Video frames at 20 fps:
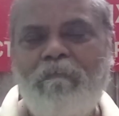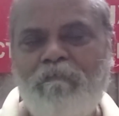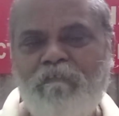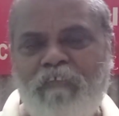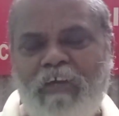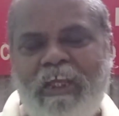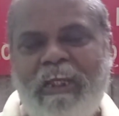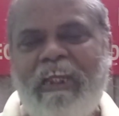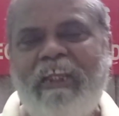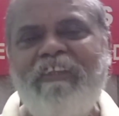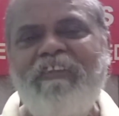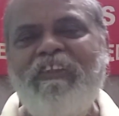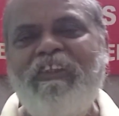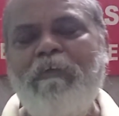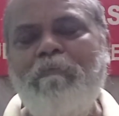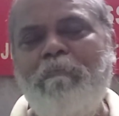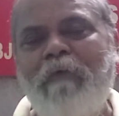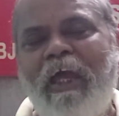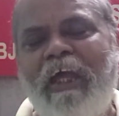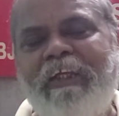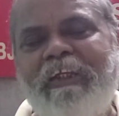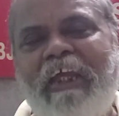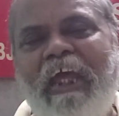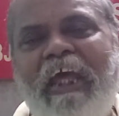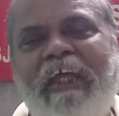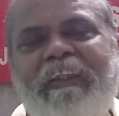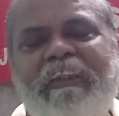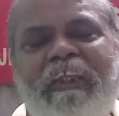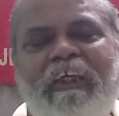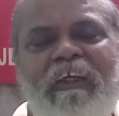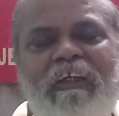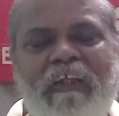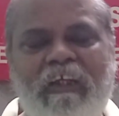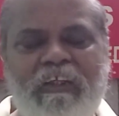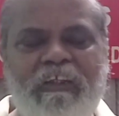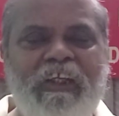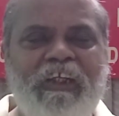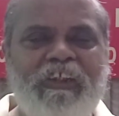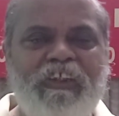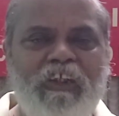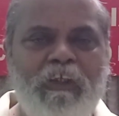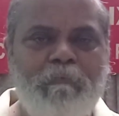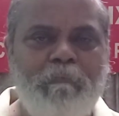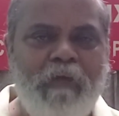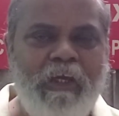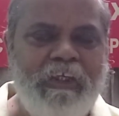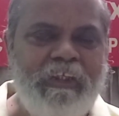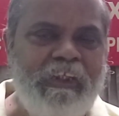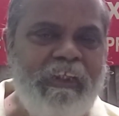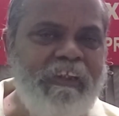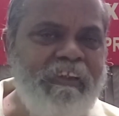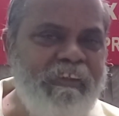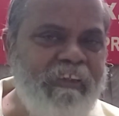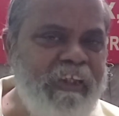valency band and the conduction band is